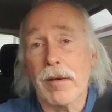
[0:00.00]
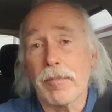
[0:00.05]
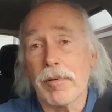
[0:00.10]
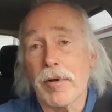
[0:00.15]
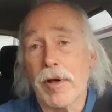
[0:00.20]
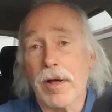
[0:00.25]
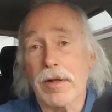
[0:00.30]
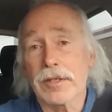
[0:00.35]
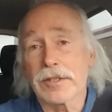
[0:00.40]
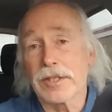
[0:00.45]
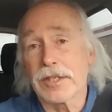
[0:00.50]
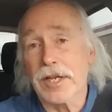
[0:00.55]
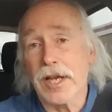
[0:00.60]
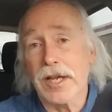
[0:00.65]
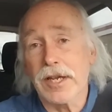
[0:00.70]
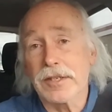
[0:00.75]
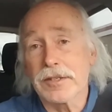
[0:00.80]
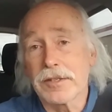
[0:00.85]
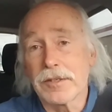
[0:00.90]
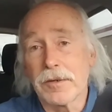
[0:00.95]

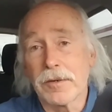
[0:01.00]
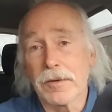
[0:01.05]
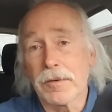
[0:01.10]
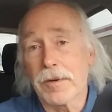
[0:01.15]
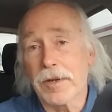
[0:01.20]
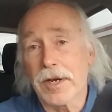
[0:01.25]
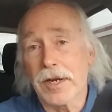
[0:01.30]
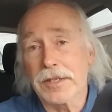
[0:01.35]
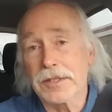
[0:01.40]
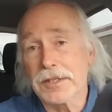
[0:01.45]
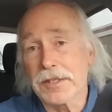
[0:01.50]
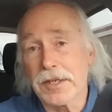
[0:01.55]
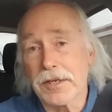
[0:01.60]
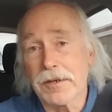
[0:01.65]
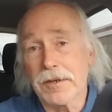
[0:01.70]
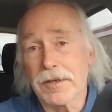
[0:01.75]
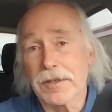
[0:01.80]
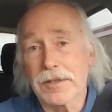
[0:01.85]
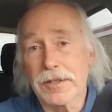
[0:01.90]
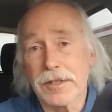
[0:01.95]
apologize to her when I see
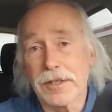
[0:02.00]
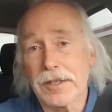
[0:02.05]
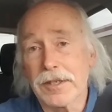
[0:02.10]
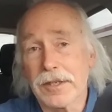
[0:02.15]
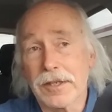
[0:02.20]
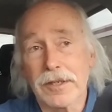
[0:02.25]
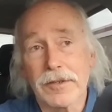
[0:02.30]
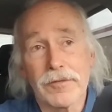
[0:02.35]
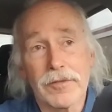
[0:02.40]
her at the